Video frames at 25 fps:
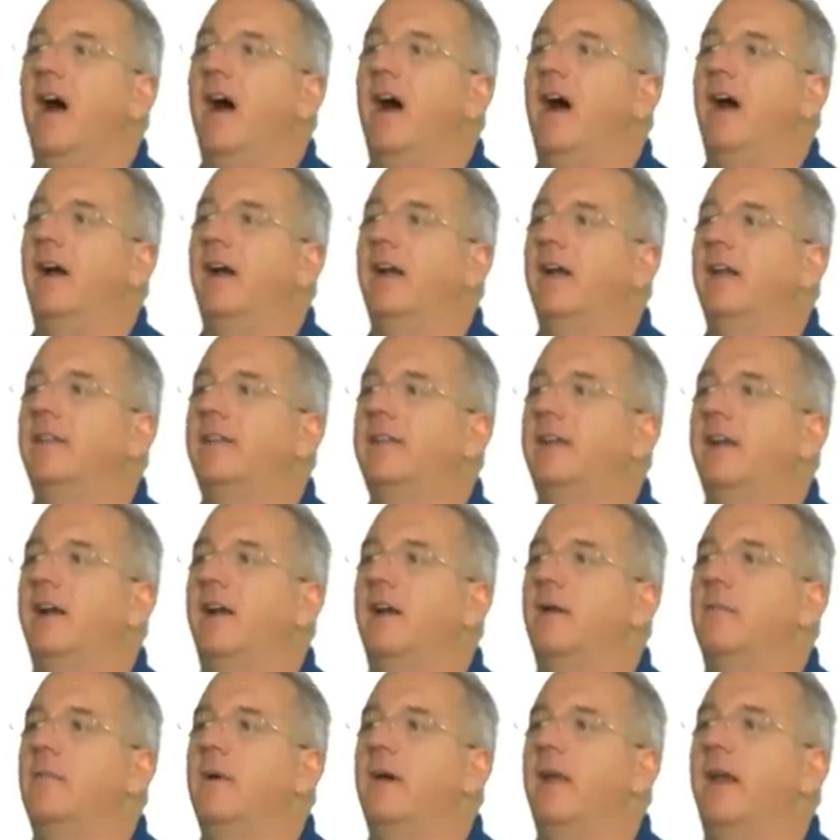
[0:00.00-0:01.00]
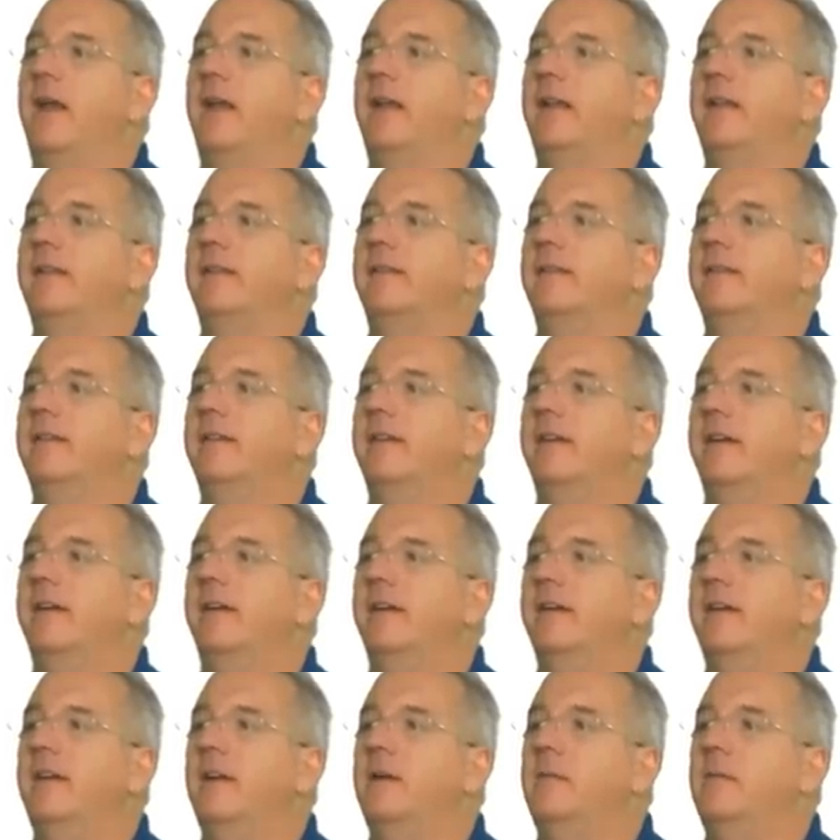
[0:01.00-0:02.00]
I'll get there in a minute.
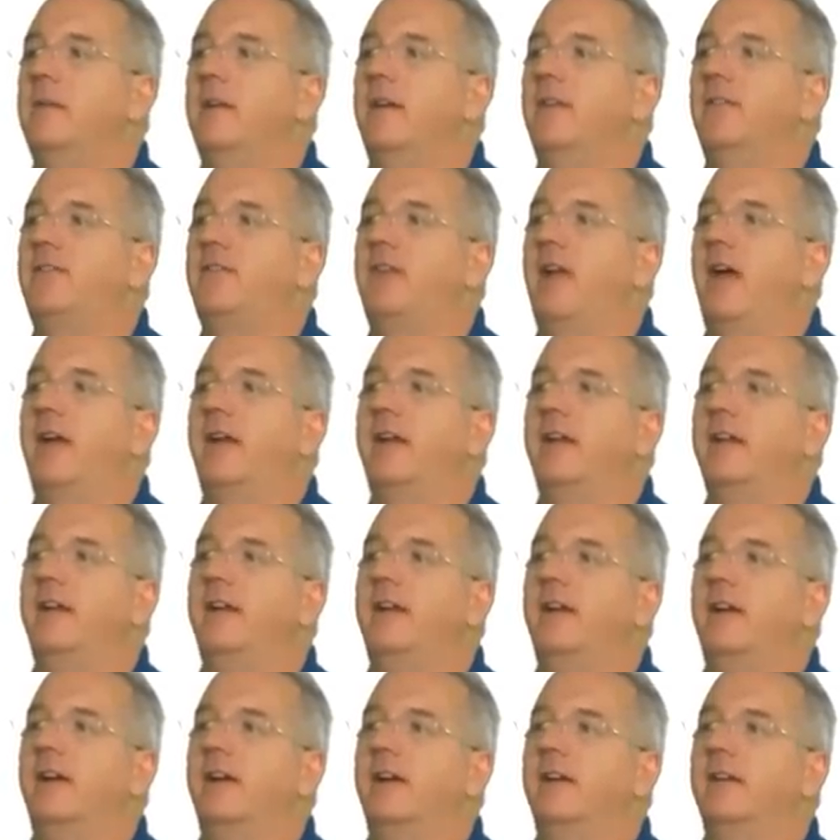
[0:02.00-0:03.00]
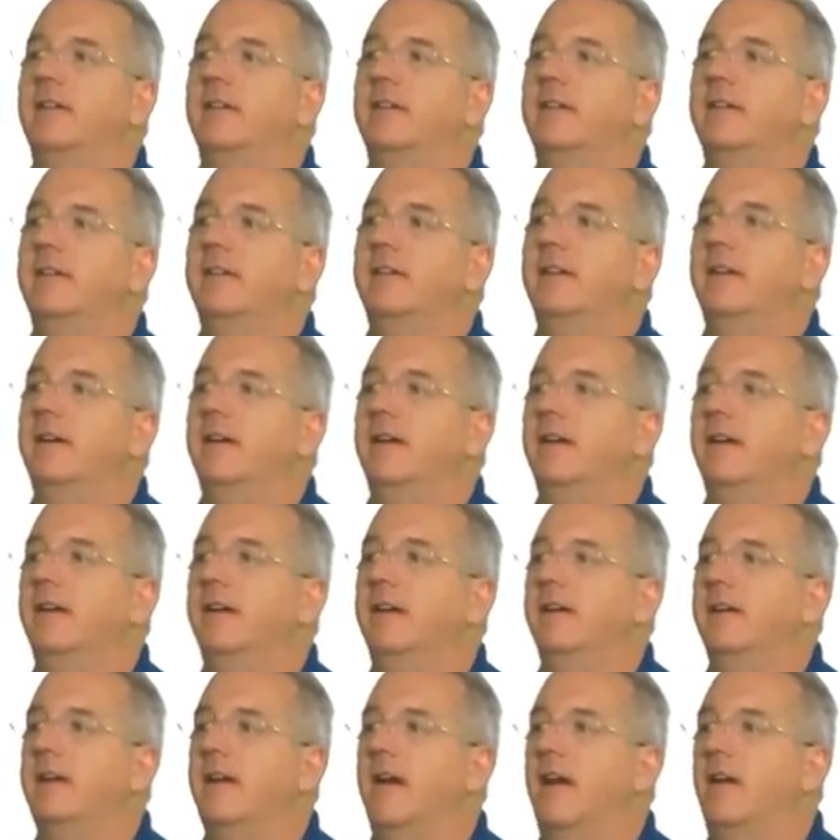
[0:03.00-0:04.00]
Give me a second here.
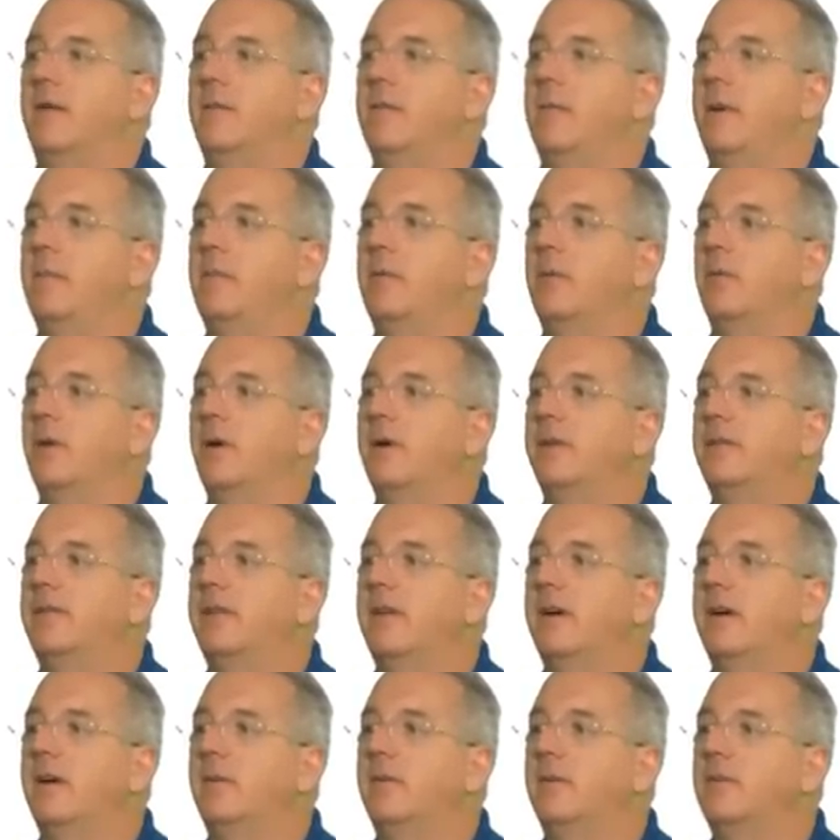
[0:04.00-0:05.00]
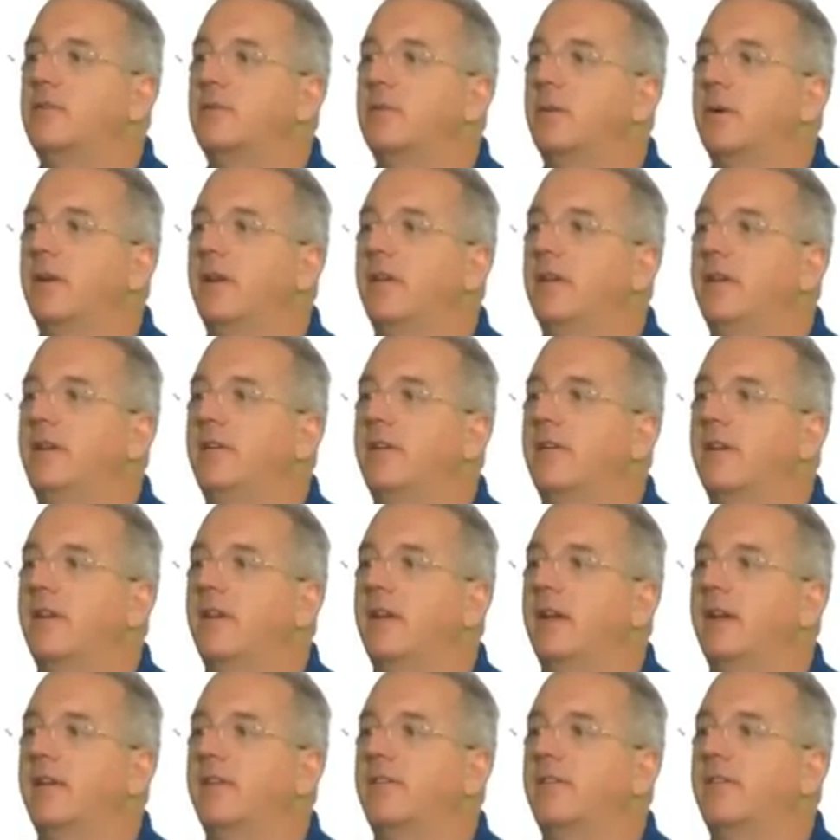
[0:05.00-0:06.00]
Got to remember what uh, which one of these. I
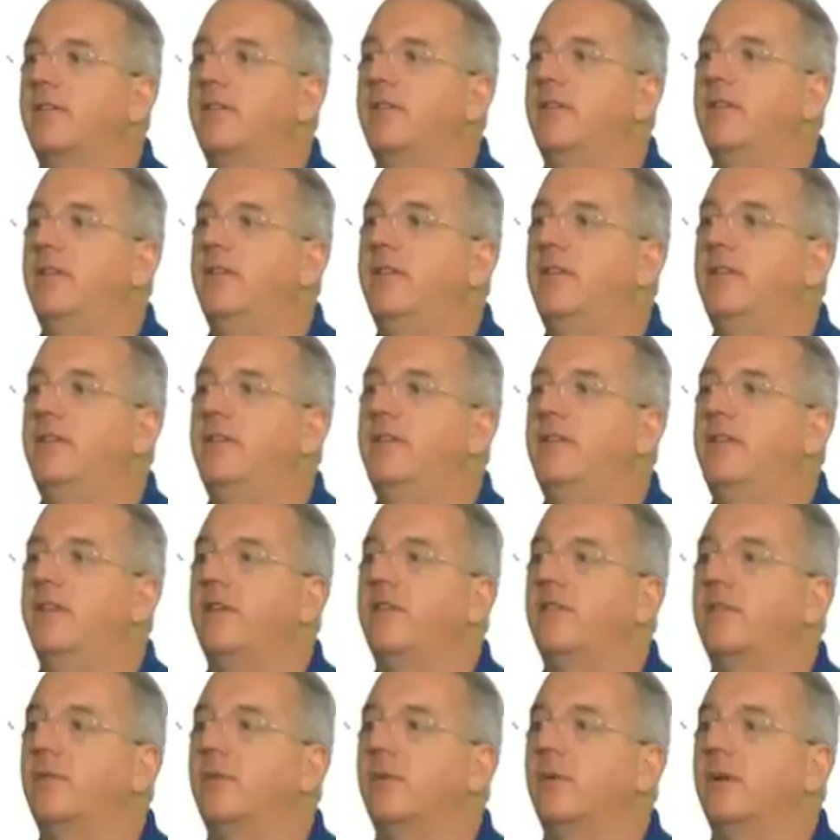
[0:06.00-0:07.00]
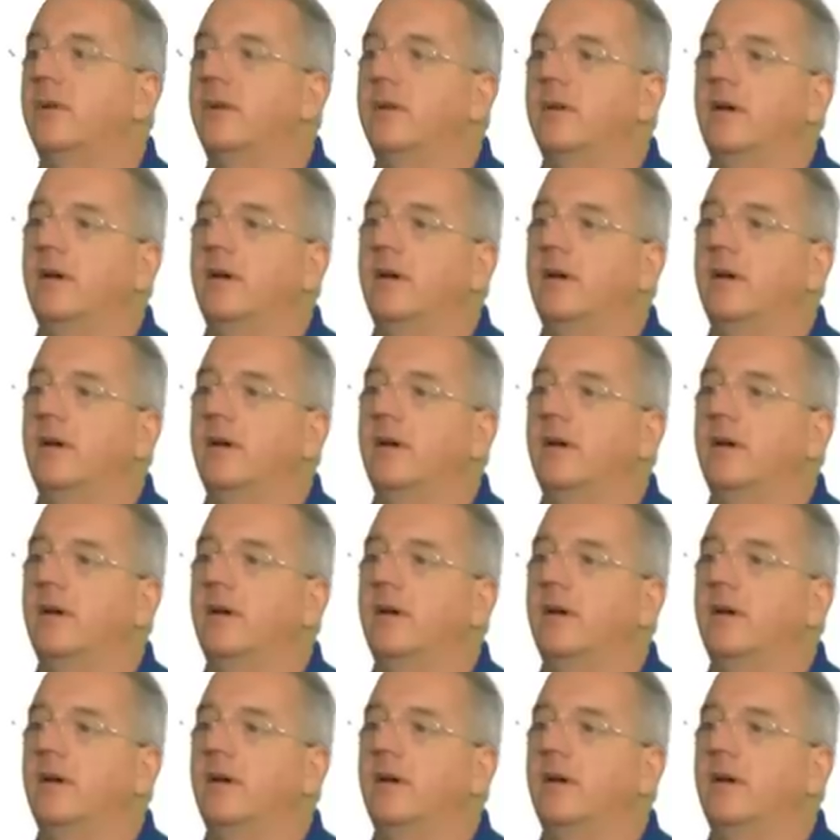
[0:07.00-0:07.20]
think it's this one.